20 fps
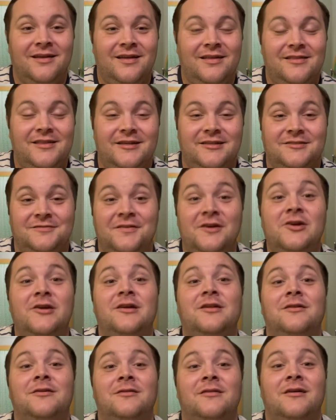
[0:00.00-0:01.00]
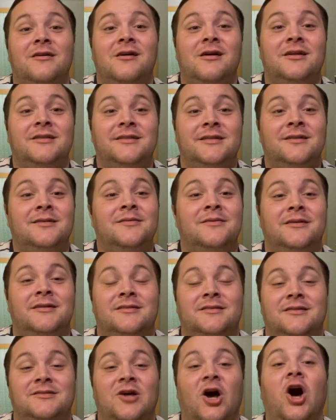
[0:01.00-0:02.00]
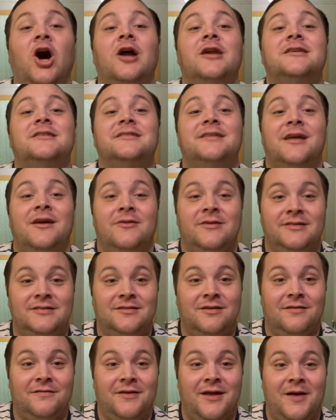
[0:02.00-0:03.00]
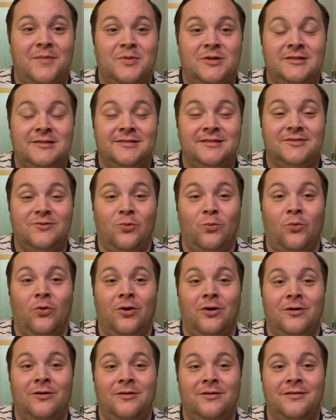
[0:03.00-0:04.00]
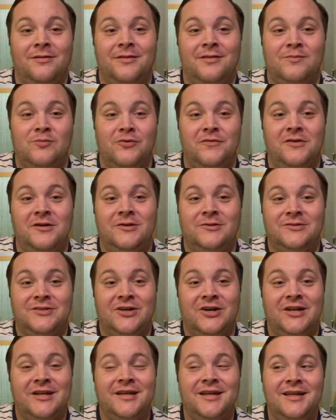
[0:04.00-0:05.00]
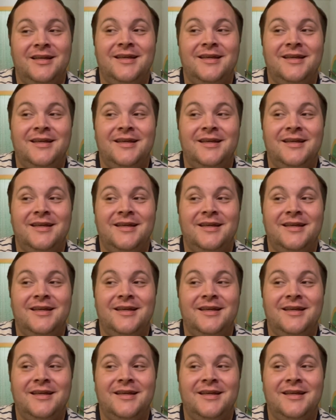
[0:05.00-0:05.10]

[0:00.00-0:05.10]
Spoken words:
That is very clearly haunted because a ton of scary stuff happens while the movie goes on.